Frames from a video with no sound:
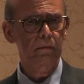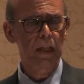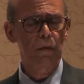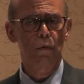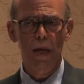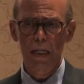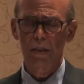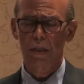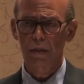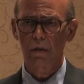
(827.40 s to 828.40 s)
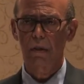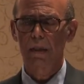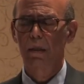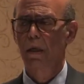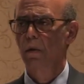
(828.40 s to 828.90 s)
in ways, and certainly
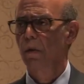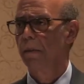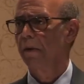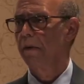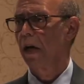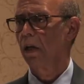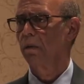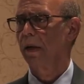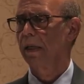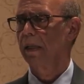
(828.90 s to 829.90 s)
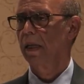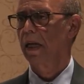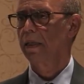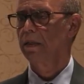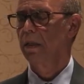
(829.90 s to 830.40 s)
women of color
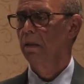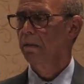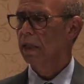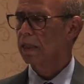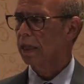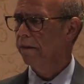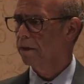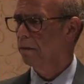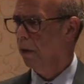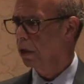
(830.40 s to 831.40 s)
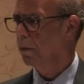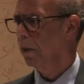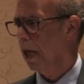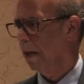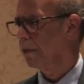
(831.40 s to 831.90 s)
recognize because they have
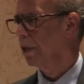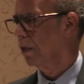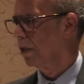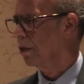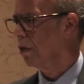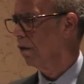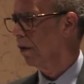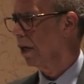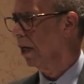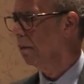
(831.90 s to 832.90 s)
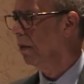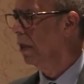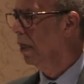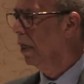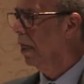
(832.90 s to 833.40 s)
multiple obstacles to overcome,
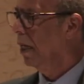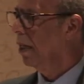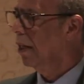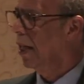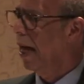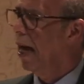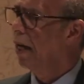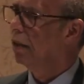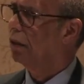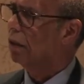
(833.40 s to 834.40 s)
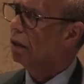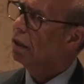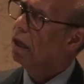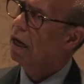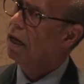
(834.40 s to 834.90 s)
that
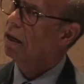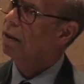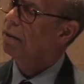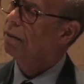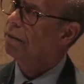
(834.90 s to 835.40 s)
um,